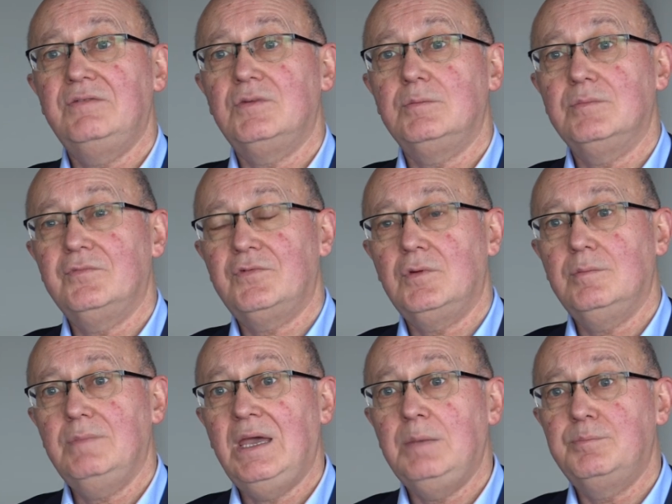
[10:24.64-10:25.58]
early
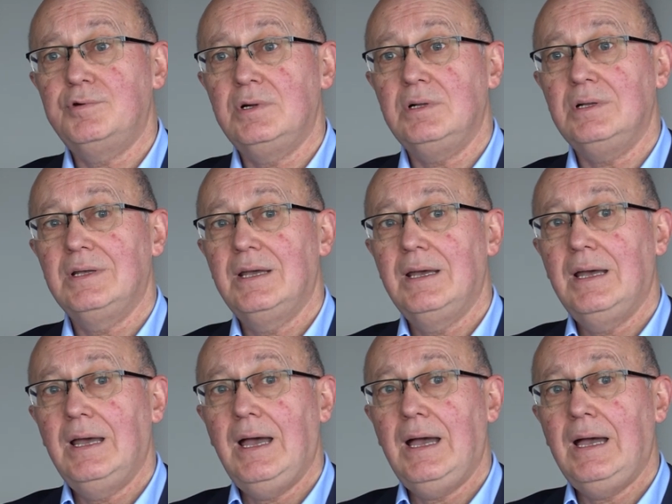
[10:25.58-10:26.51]
from April.
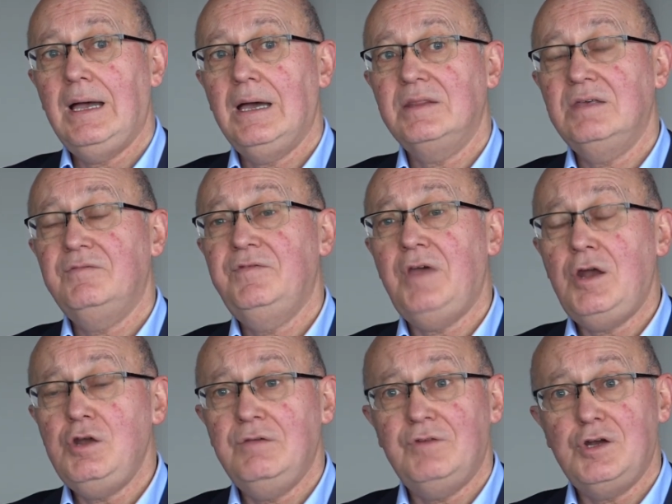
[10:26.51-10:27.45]
They're
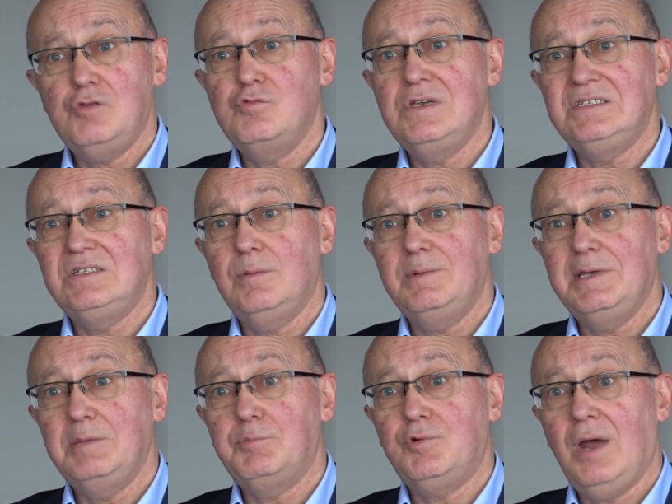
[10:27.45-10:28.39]
very, very
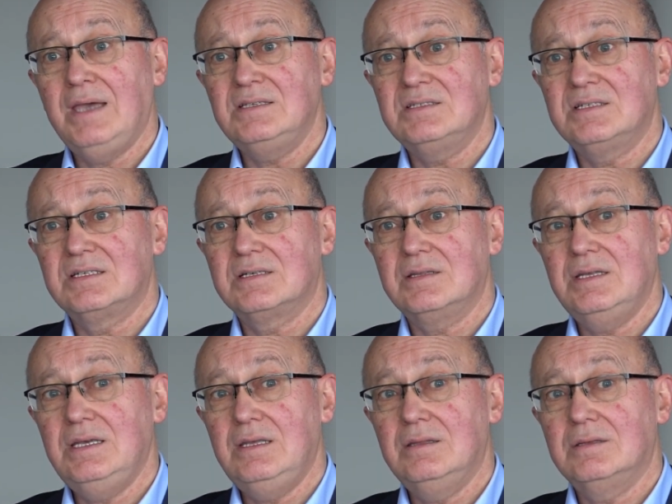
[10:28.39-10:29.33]
reasonably priced.
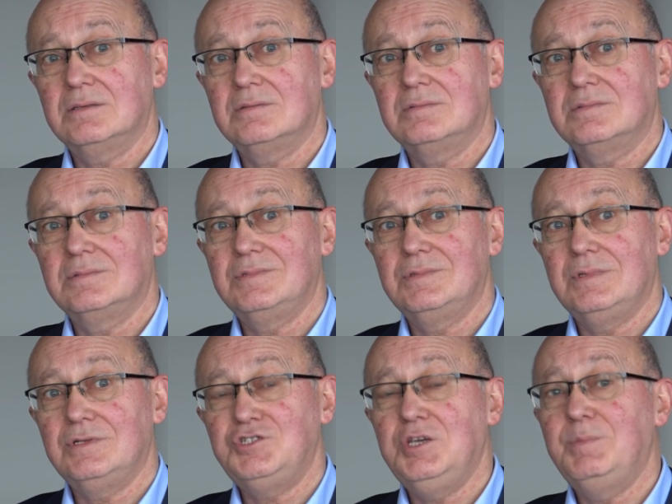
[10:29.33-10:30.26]
The
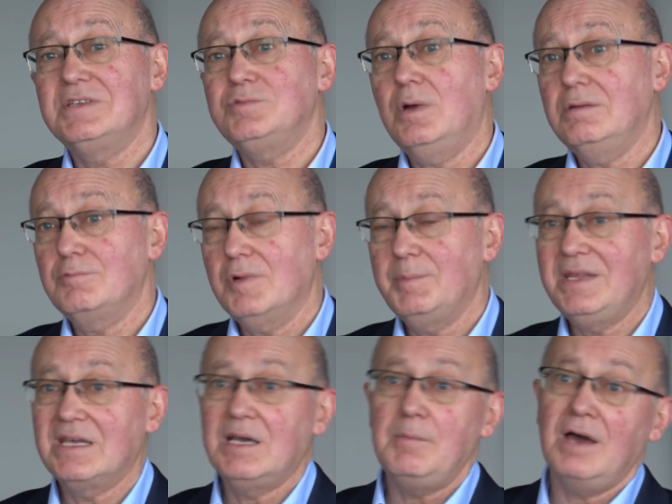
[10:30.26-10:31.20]
cheapest one will
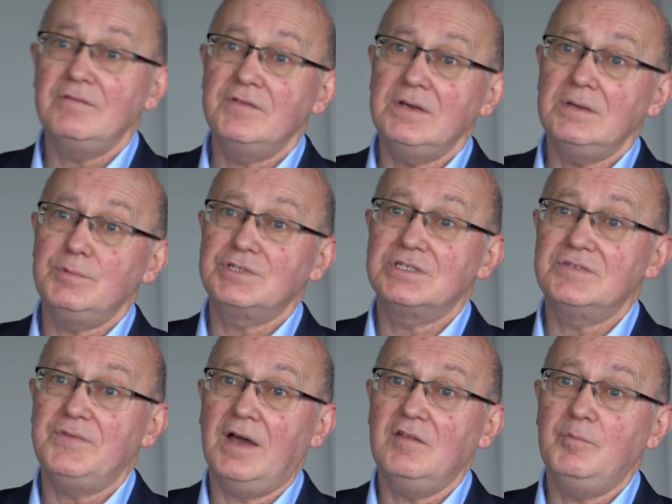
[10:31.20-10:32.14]
be the Gamanva, which
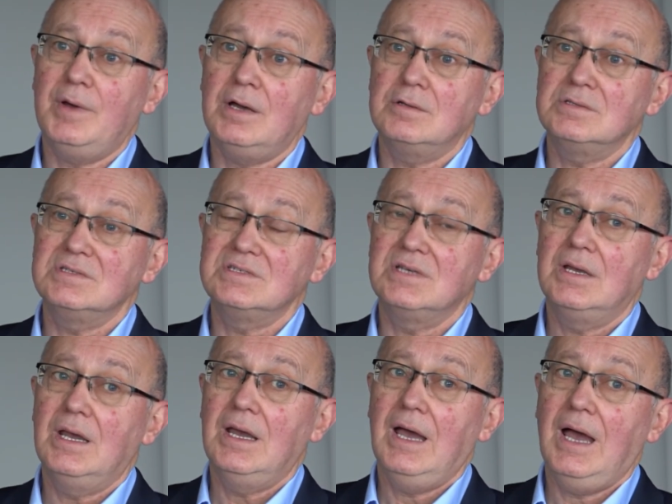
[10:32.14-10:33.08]
is £5,